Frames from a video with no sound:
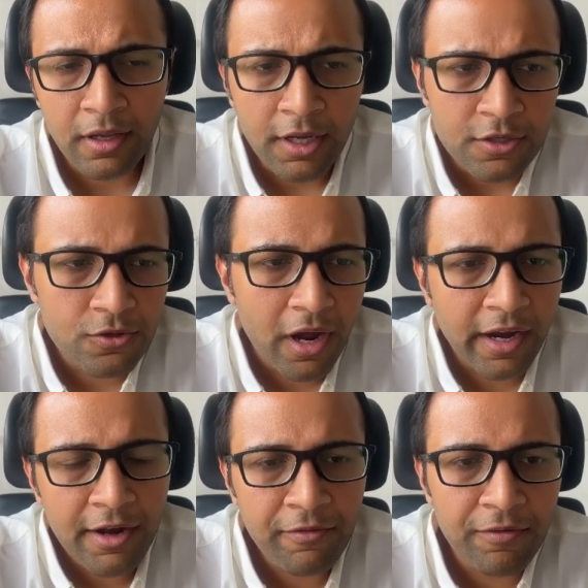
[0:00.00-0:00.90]
So
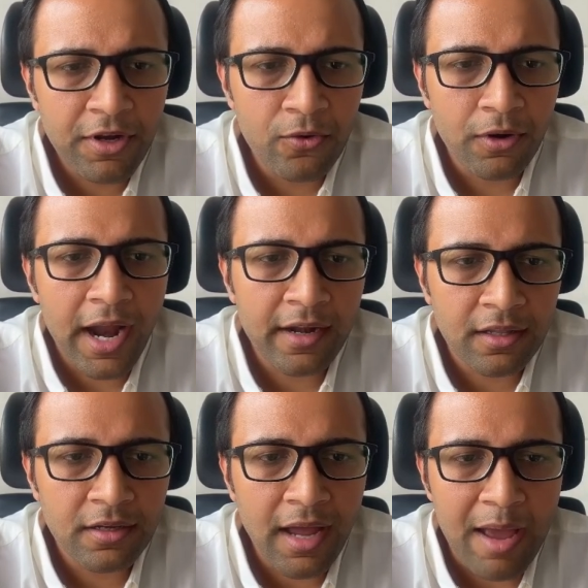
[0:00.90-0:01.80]
again, when we look at
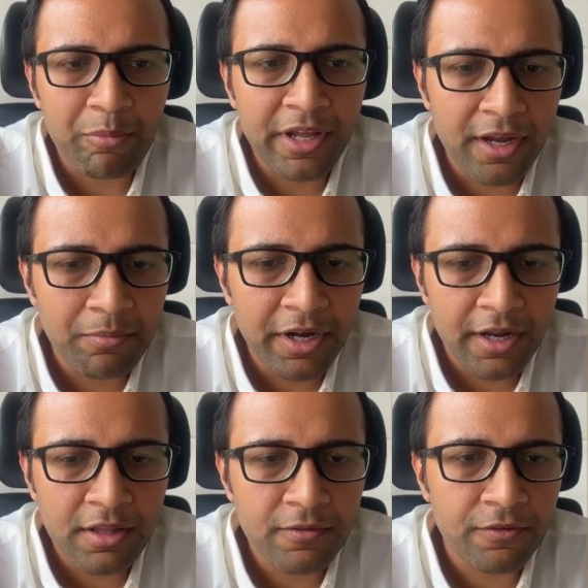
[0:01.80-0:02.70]
the
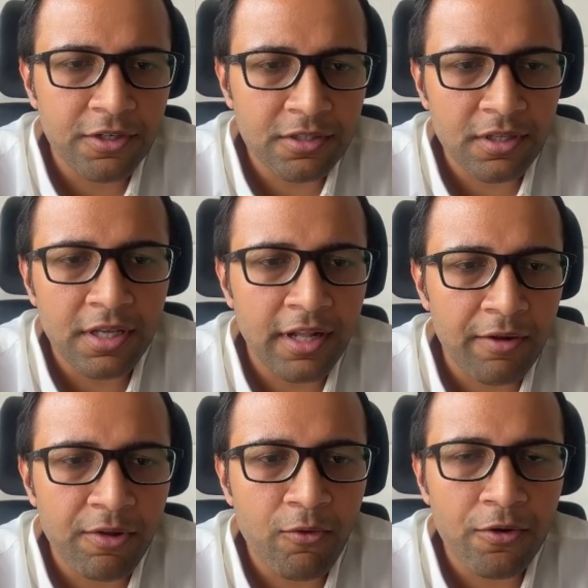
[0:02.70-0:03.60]
applicability, the first thing that
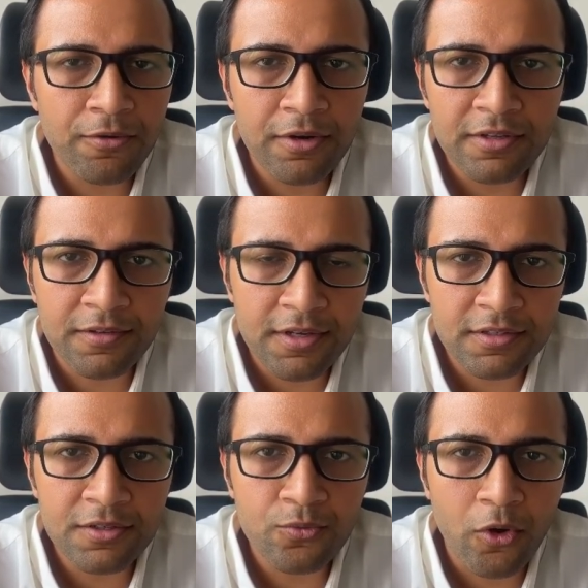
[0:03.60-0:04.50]
we want to
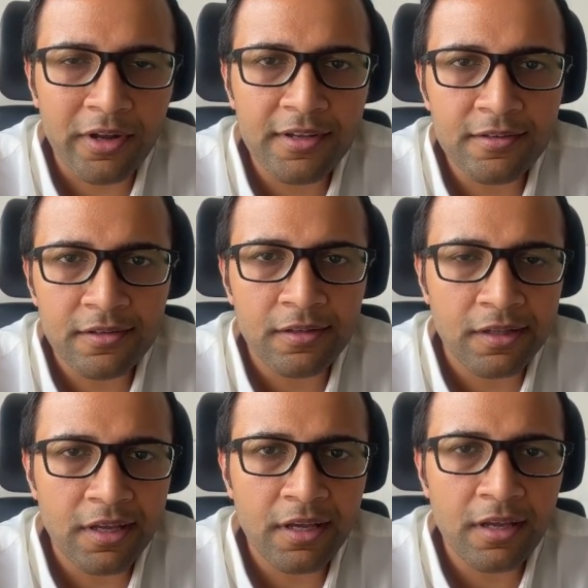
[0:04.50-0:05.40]
discuss is what is
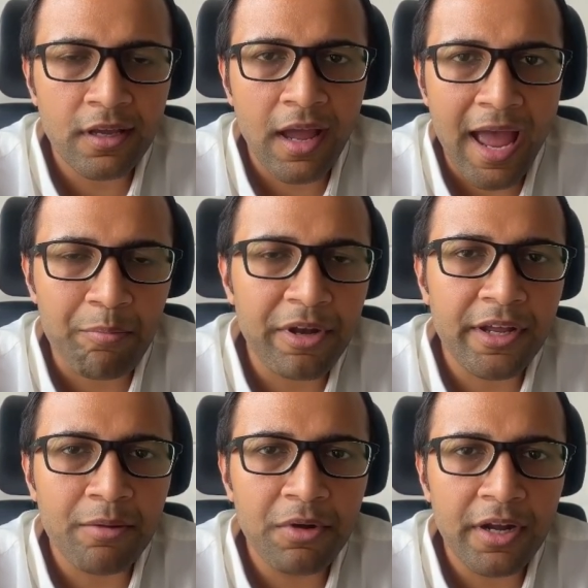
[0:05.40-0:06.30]
the
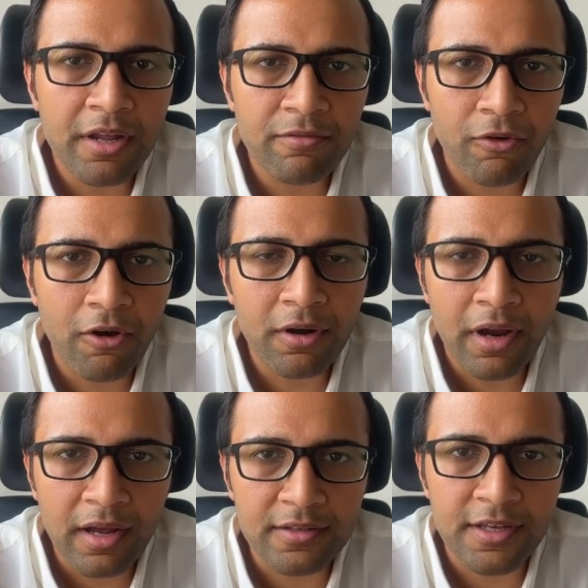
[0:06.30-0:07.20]
applicability for
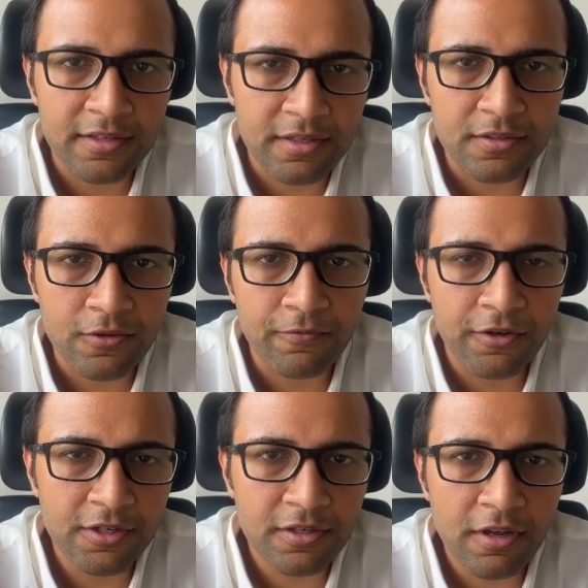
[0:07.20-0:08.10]
assessees. The
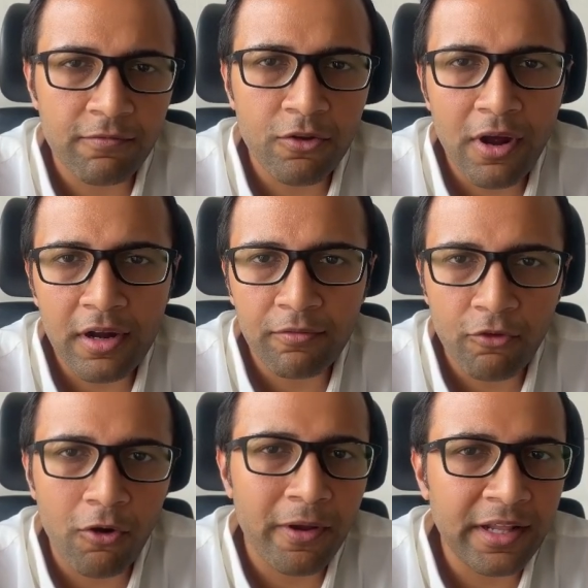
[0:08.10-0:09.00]
first, if you are
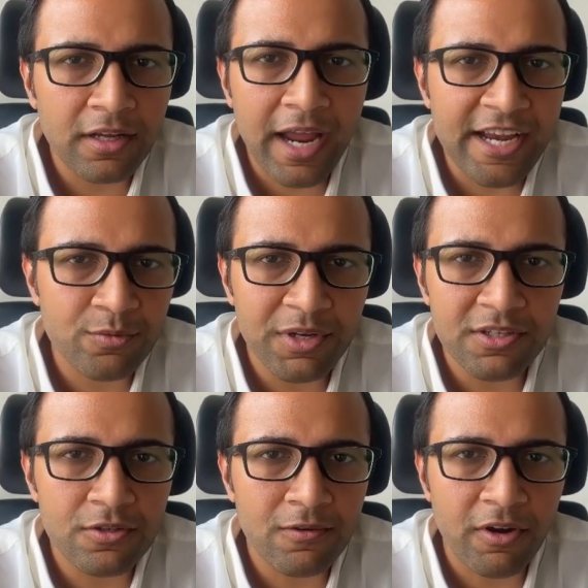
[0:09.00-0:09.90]
following the cash
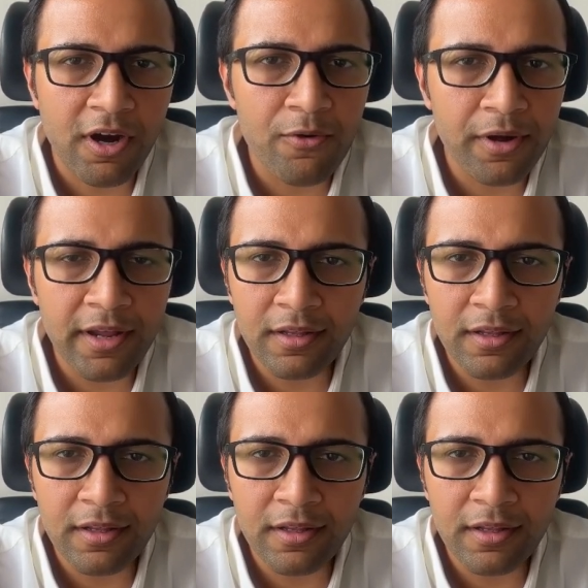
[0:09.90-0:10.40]
basis of accounting,